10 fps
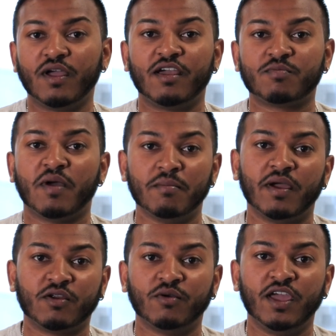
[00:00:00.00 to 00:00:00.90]
expand
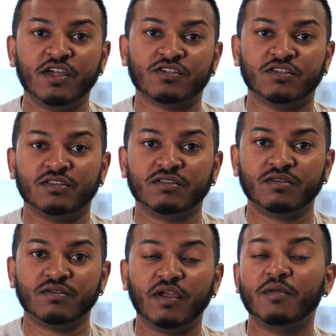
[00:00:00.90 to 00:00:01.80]
my creation
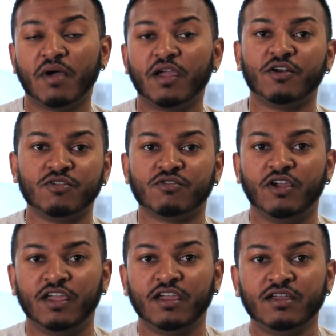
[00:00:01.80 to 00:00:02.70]
in my country.